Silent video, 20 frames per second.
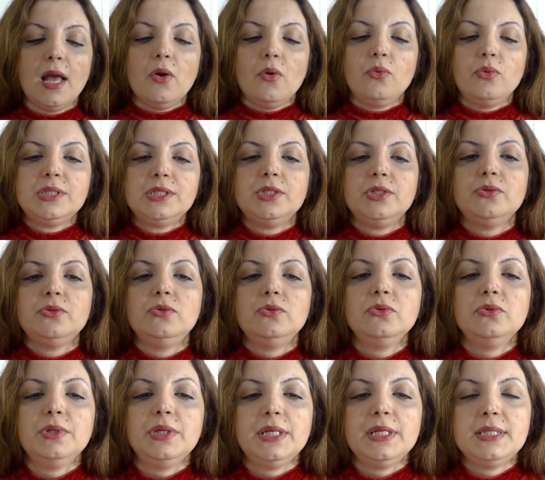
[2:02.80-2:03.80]
What you
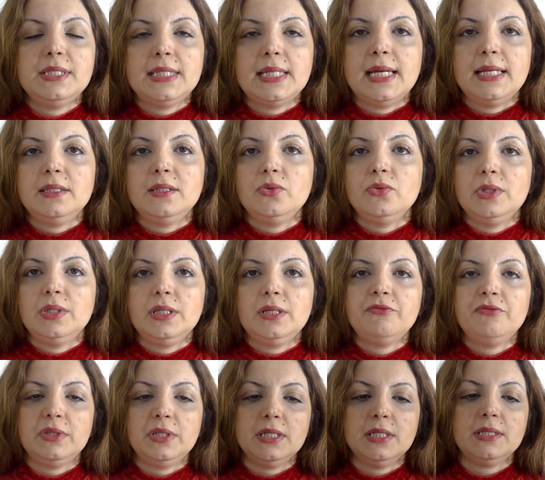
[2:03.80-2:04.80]
do is that you
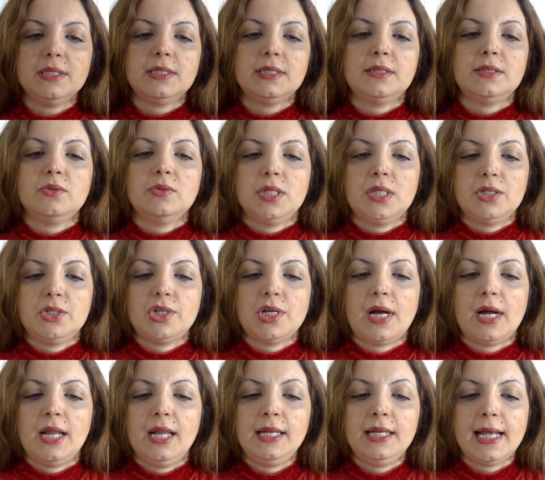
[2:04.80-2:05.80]
give this to the
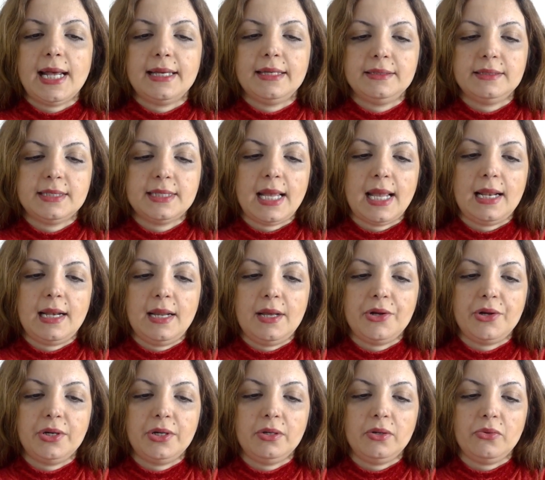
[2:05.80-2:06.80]
child and tell
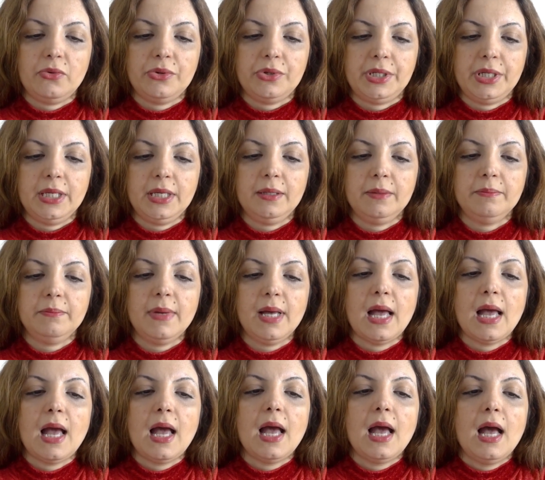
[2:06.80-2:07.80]
her or him
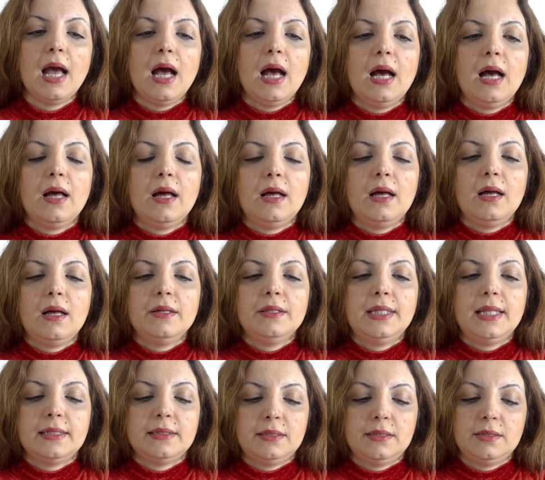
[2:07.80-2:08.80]

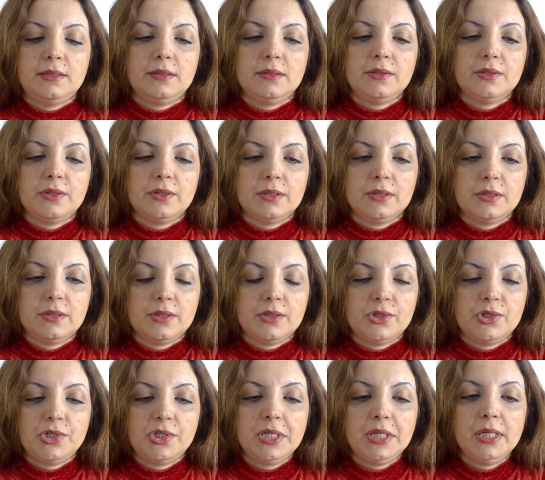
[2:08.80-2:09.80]
that
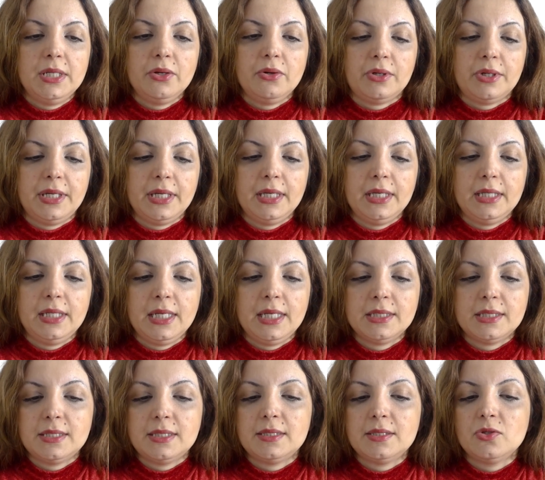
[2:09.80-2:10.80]
she or he
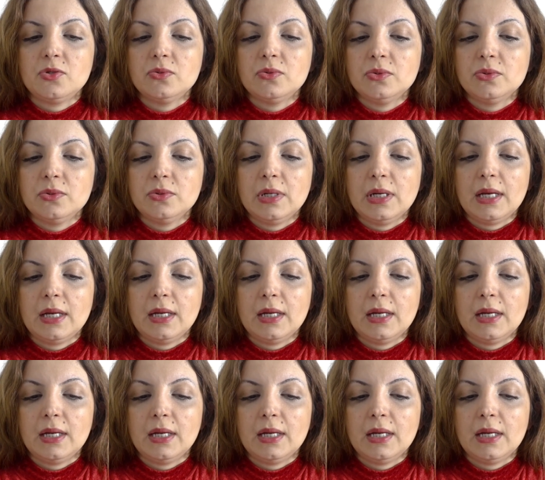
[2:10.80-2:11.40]
needs to